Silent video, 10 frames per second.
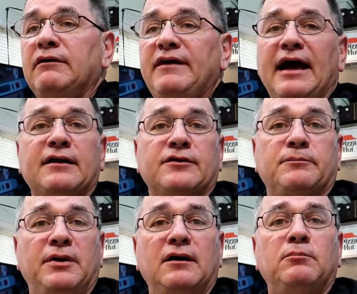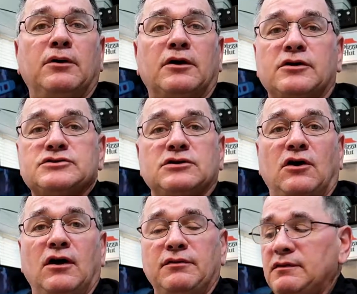I've had other pub burgers
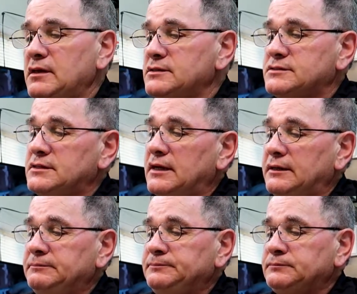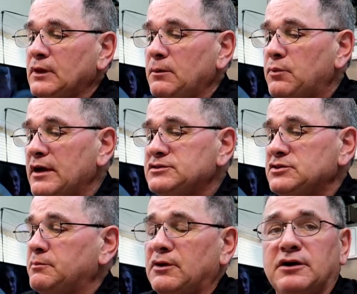on these
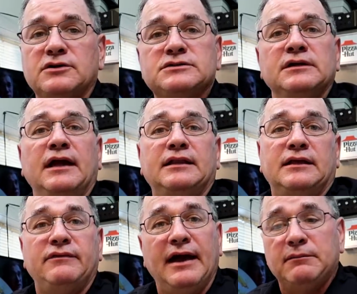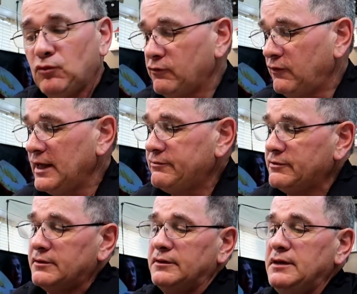pretzel burgers, and they've had more flavor than